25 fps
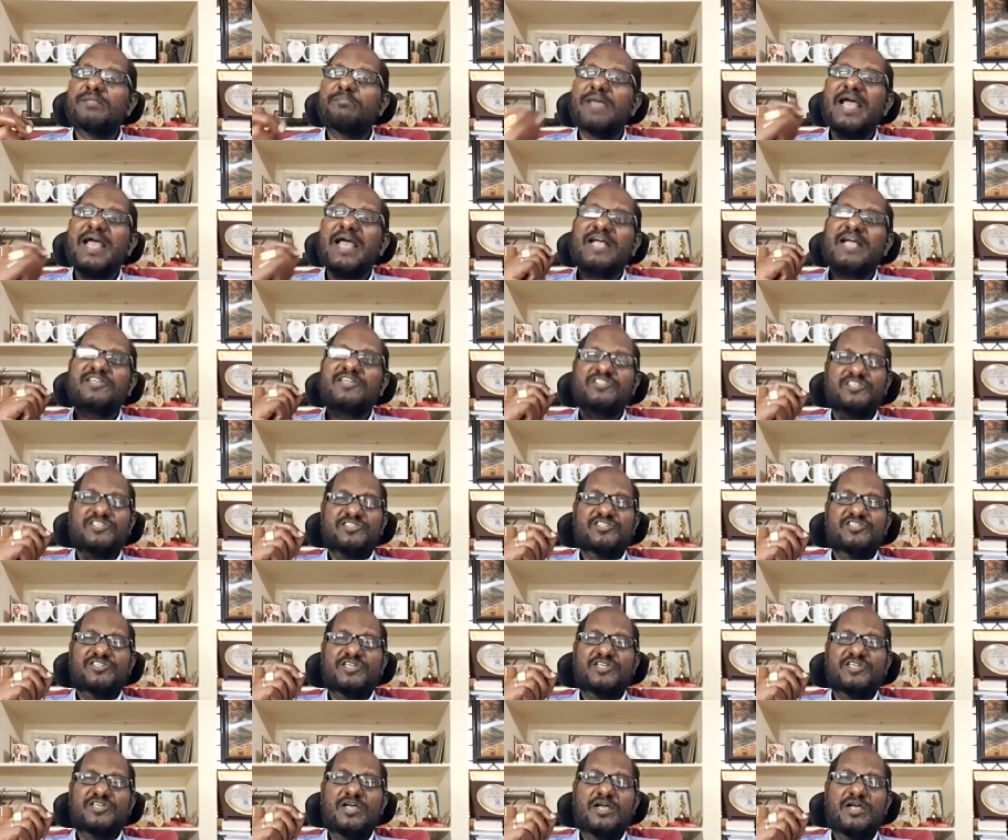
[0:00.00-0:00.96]

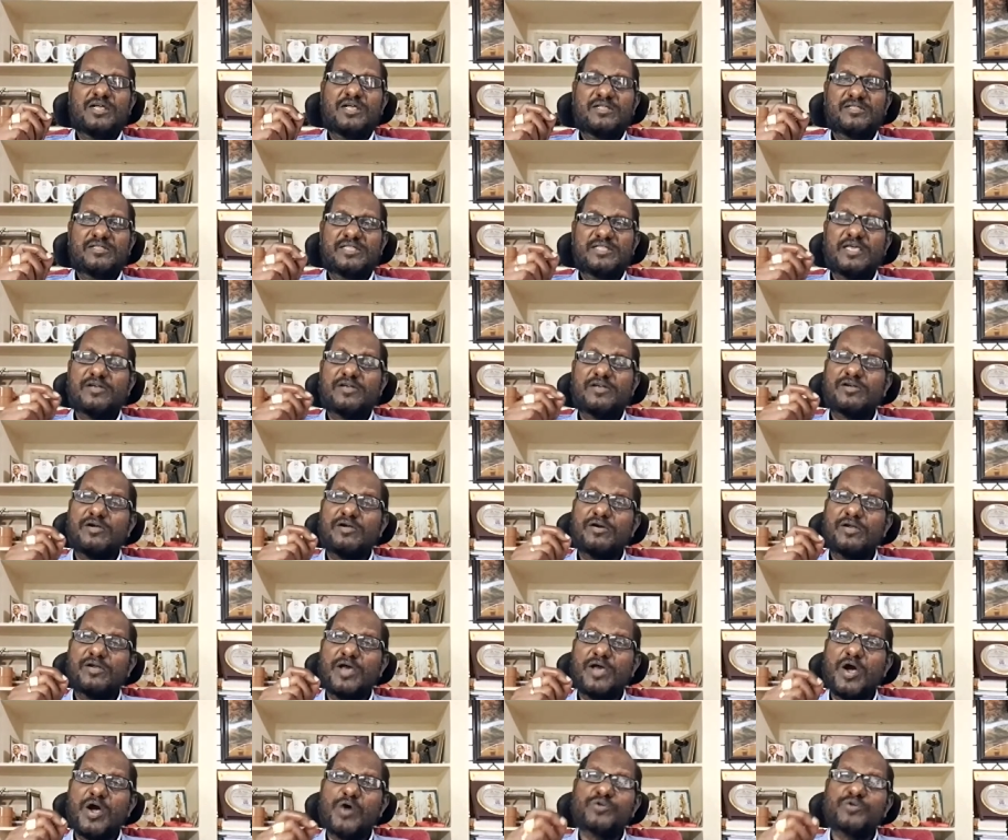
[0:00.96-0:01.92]
magazines. They are
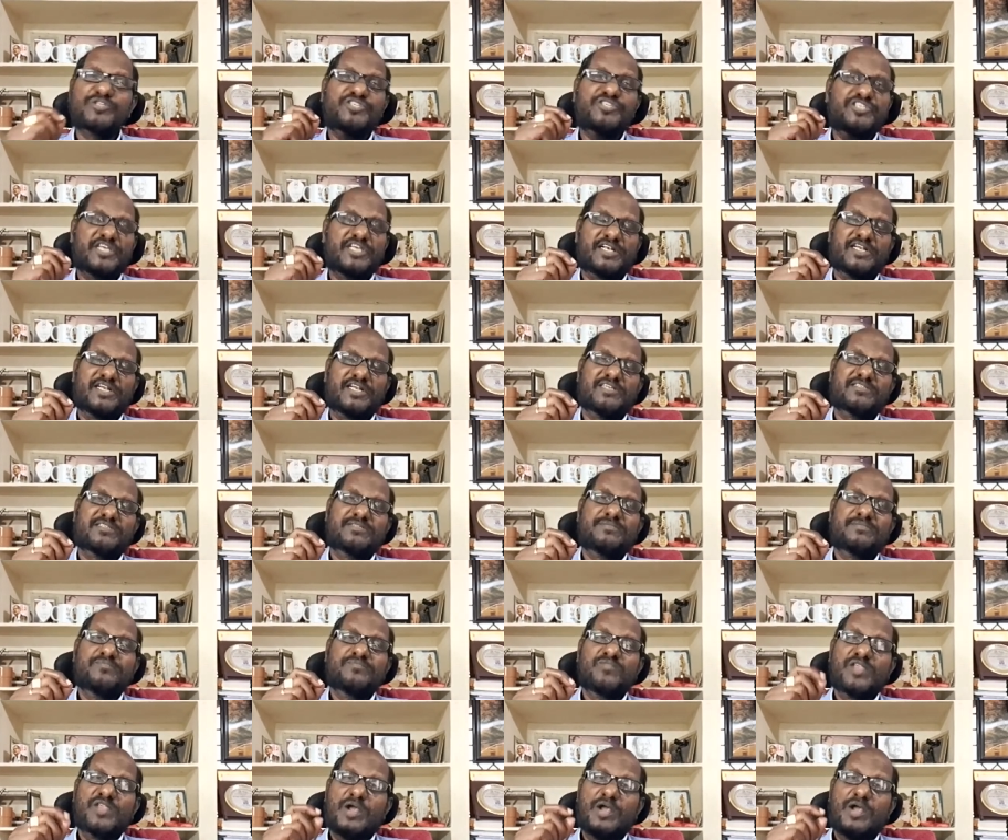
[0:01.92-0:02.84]
called house journals.